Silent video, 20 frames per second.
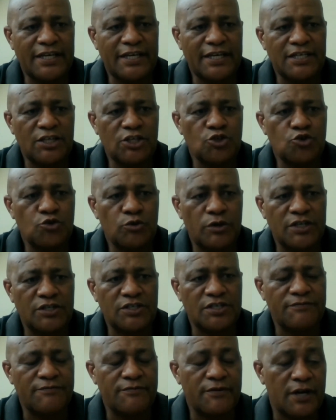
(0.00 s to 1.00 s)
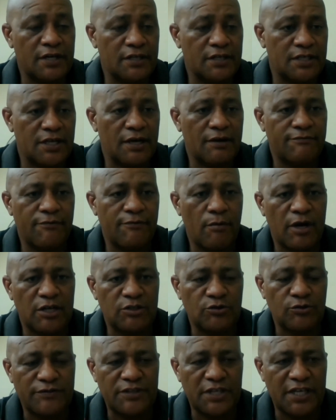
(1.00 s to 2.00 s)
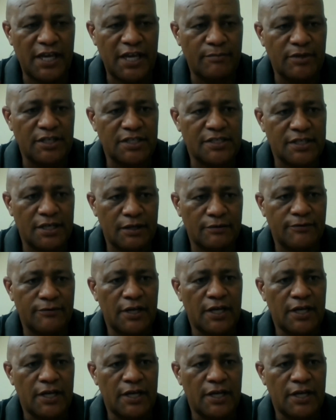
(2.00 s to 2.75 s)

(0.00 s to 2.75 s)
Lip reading: into a different format of the game itself.